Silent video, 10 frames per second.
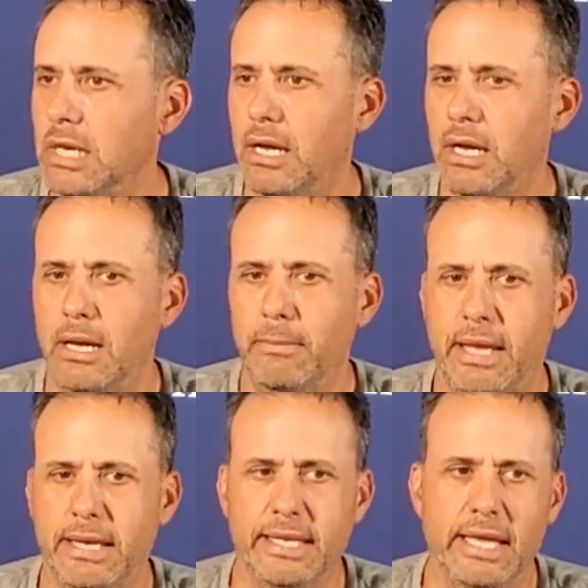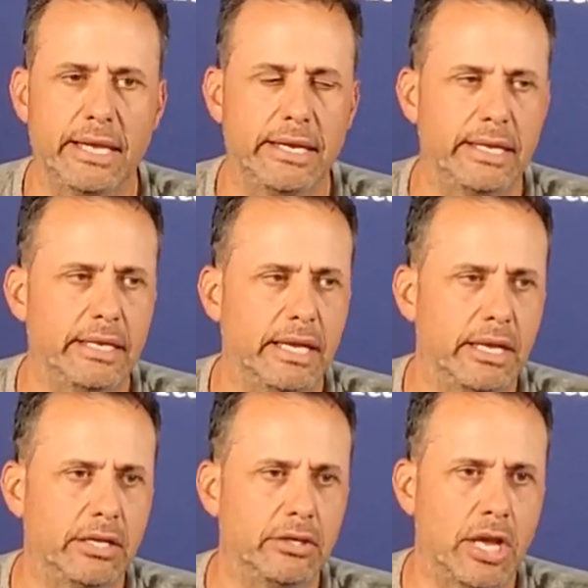And he had
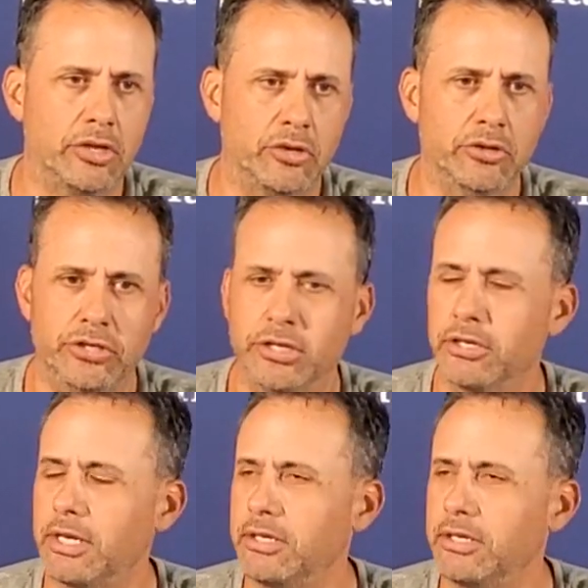a good year